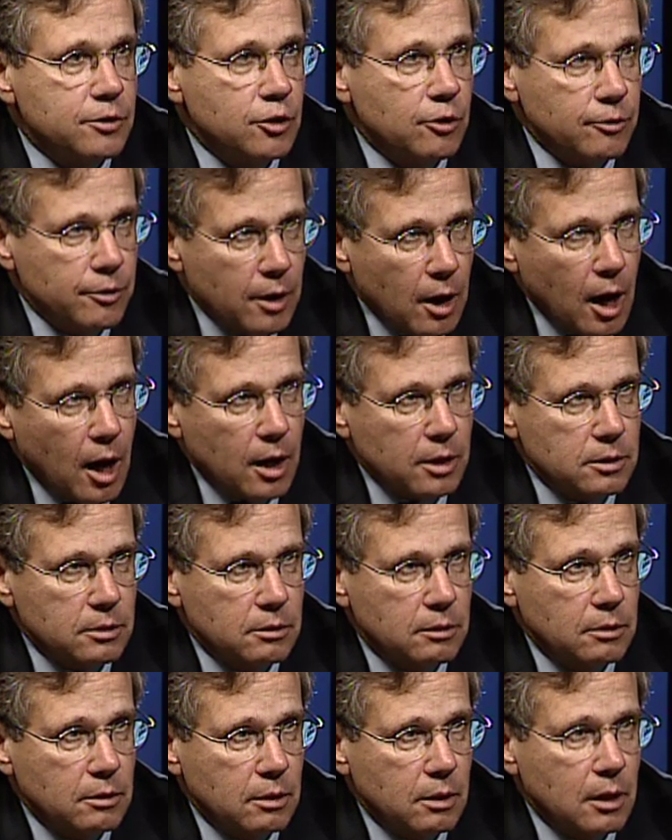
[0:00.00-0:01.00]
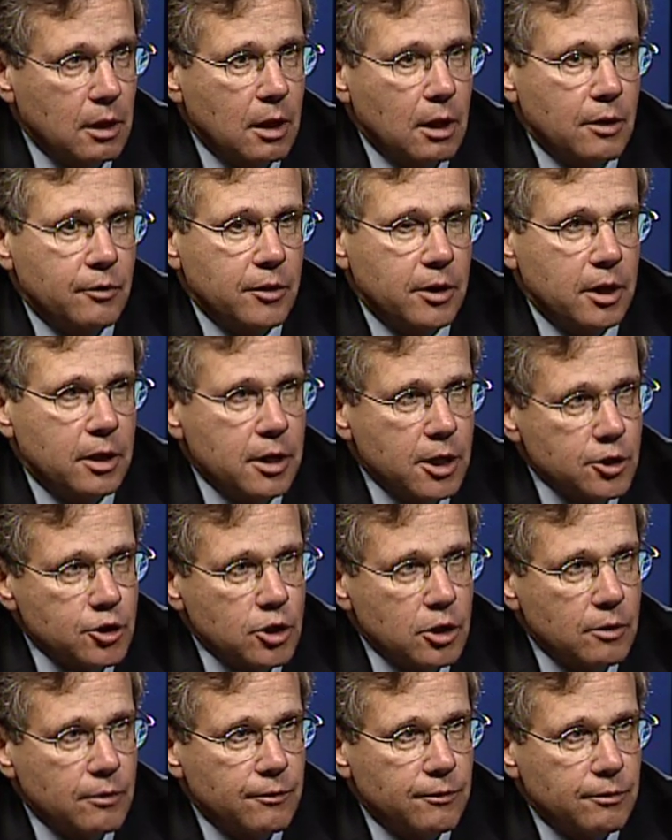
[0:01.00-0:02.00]
or not, the
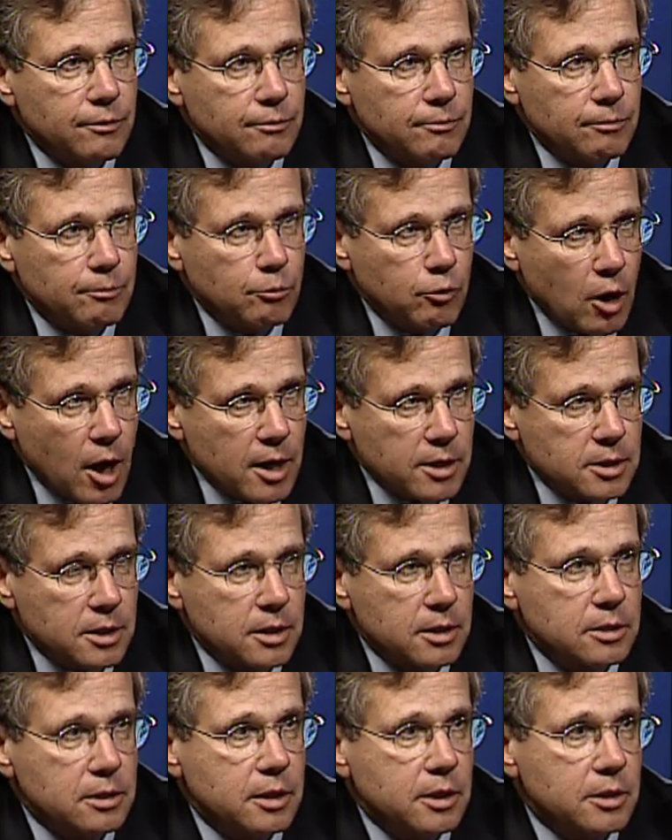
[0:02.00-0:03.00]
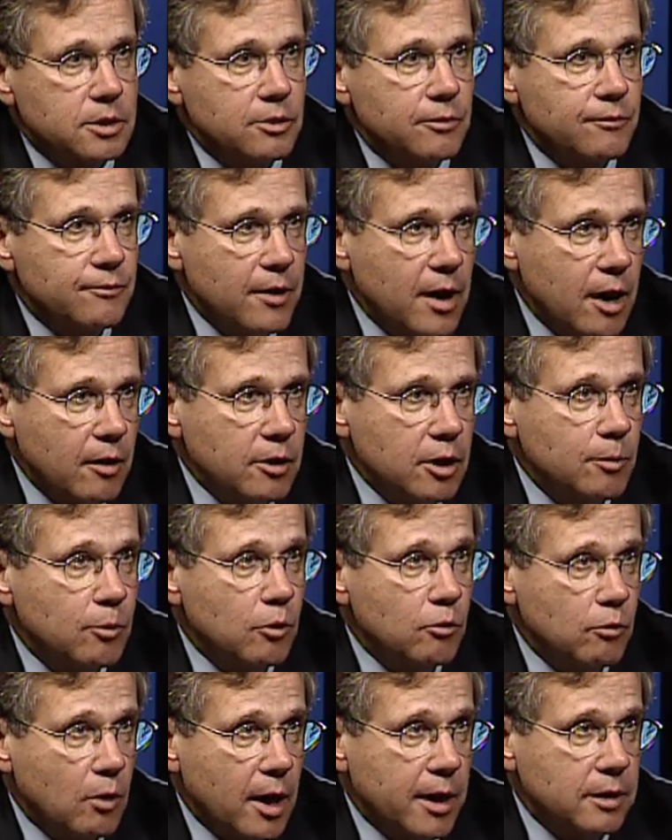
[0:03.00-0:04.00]
initiative process is a
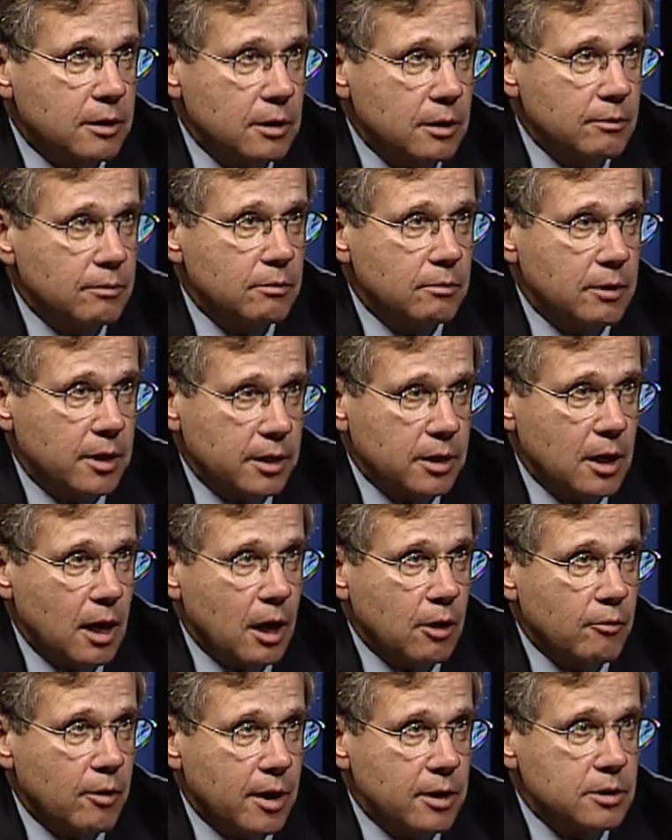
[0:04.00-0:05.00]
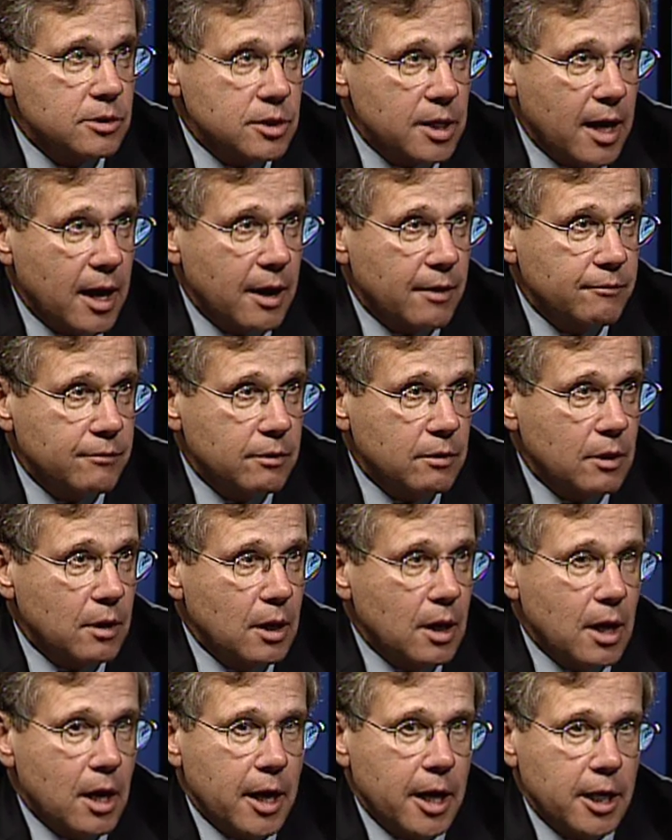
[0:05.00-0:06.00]
valuable right that Coloradans have.
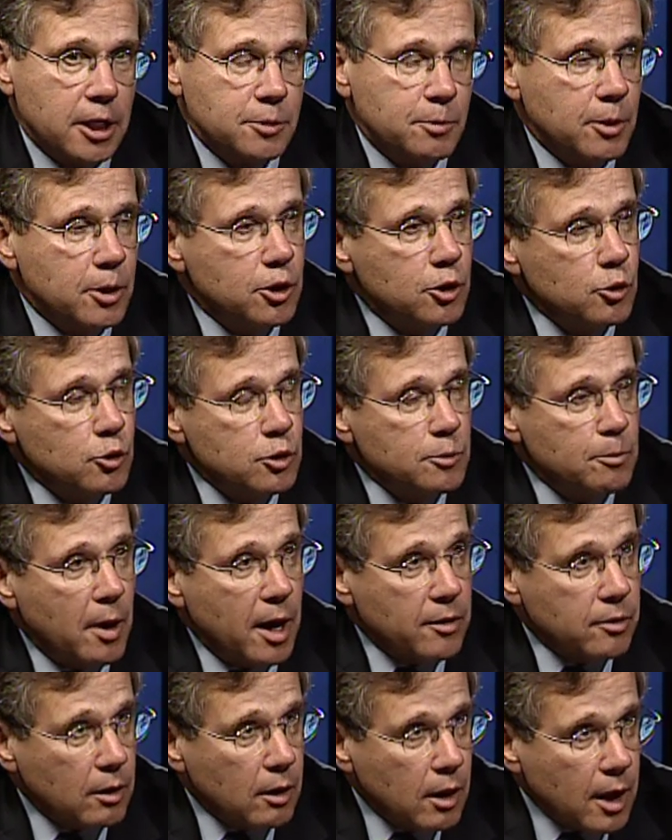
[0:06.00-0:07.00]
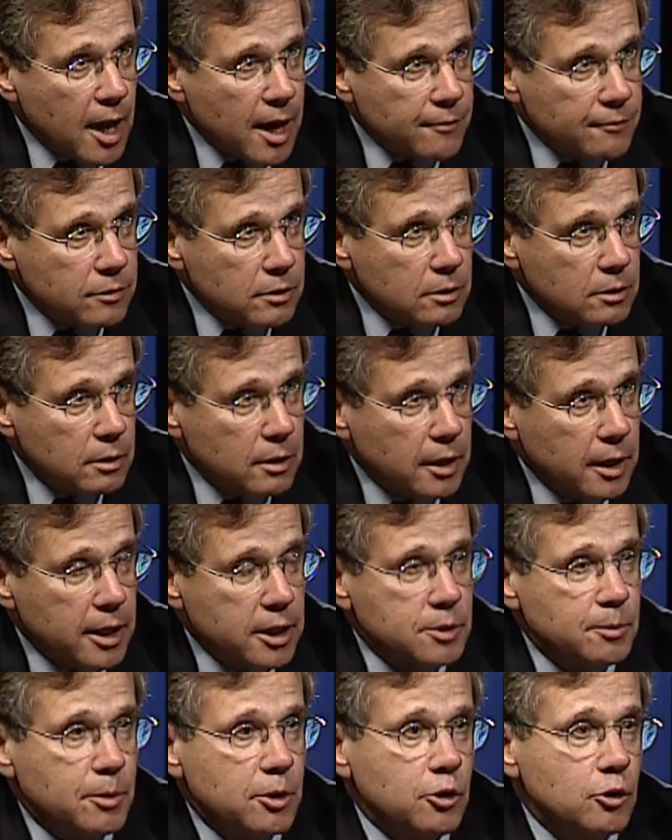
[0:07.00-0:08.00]
It's been used by the left,
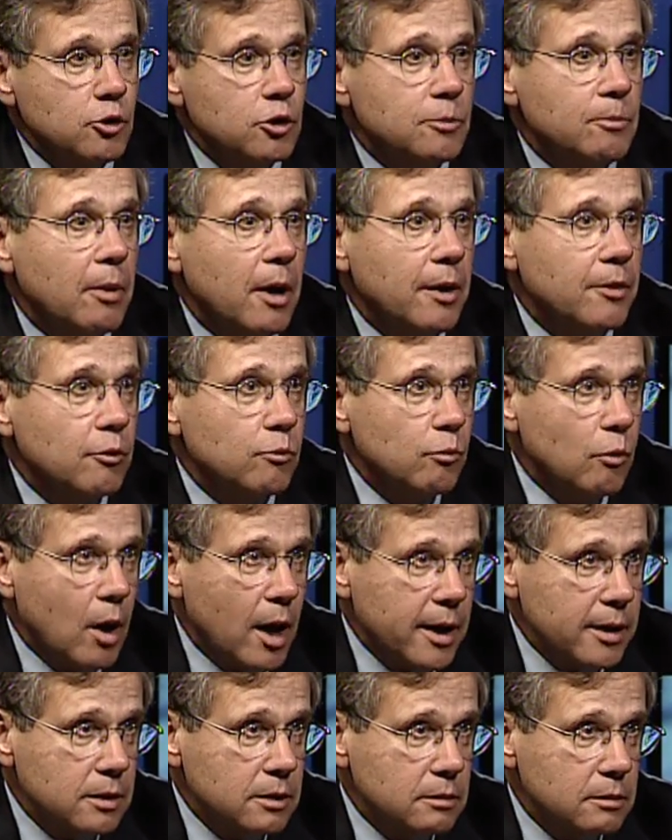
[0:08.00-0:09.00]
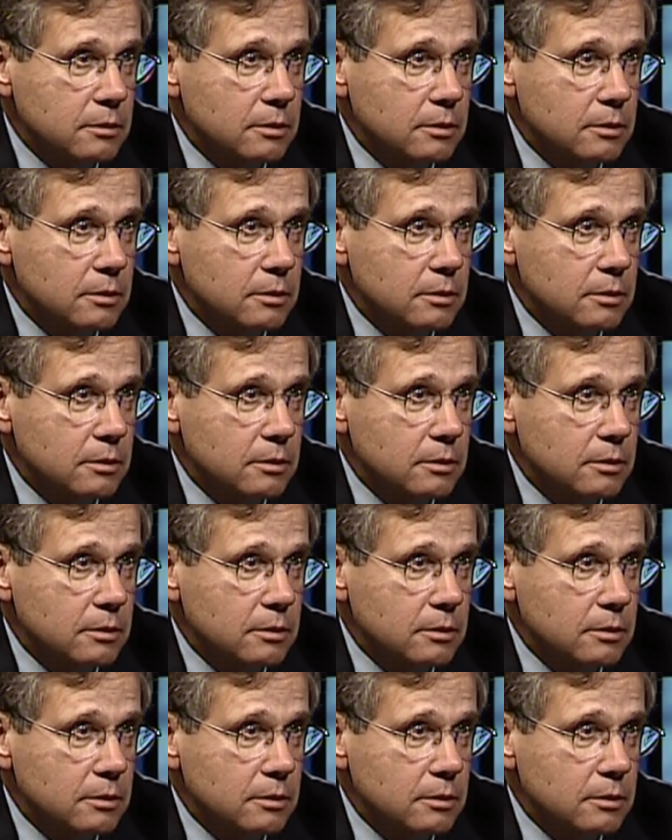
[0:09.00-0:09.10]
it's been used by the right.